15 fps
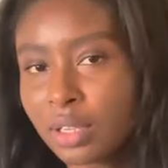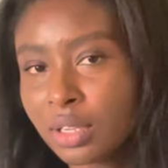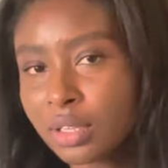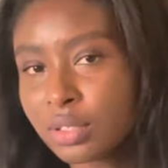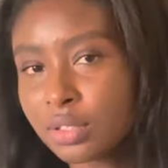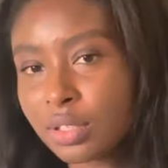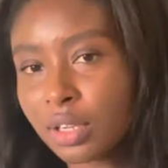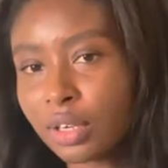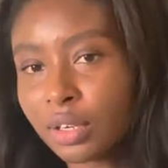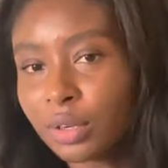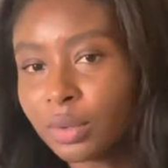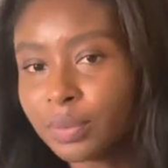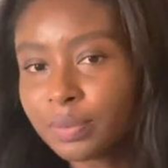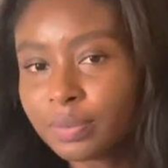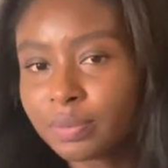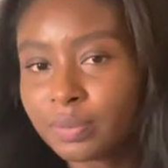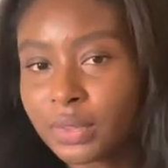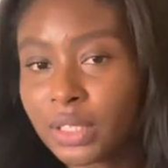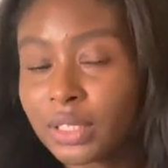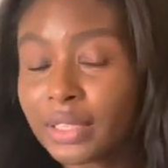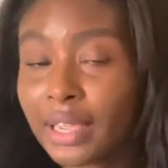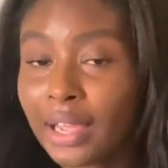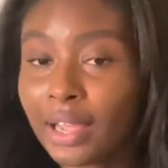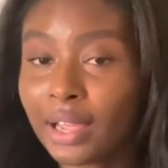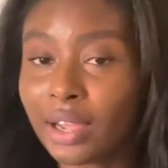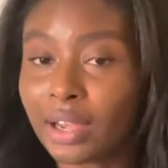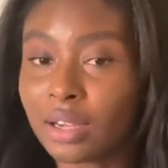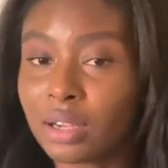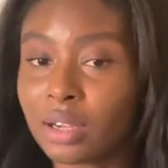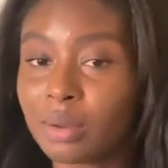So
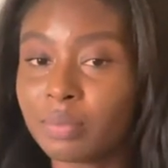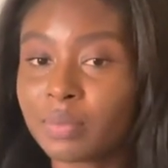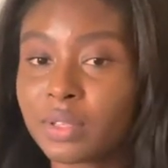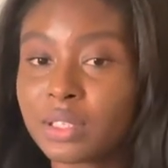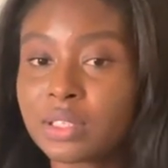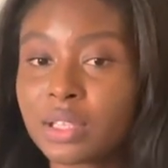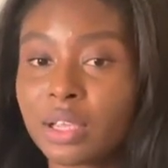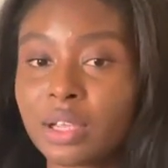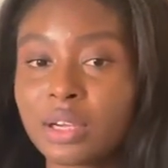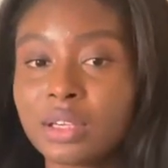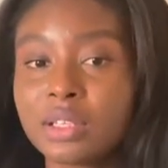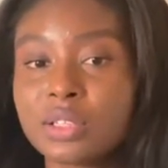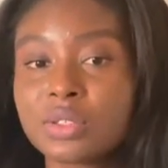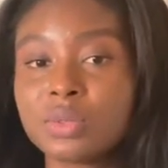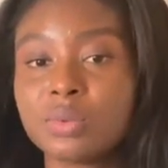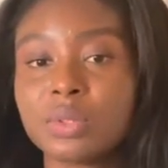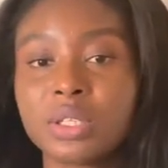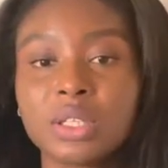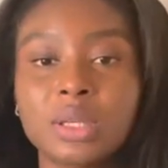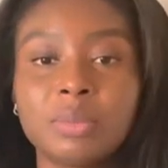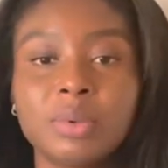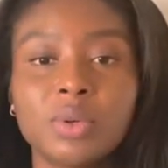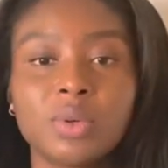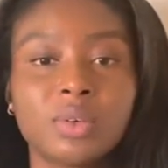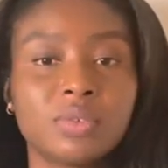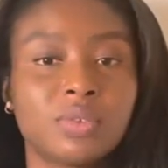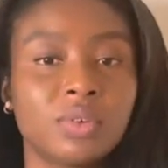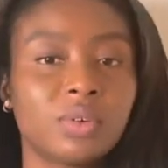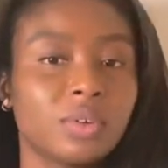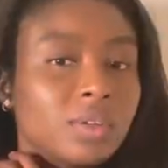yeah, um, this hair is really
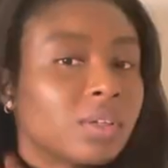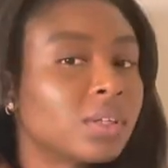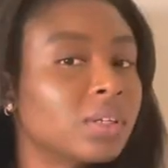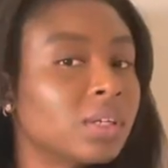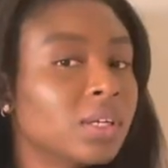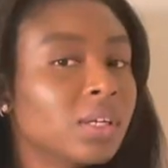beautiful.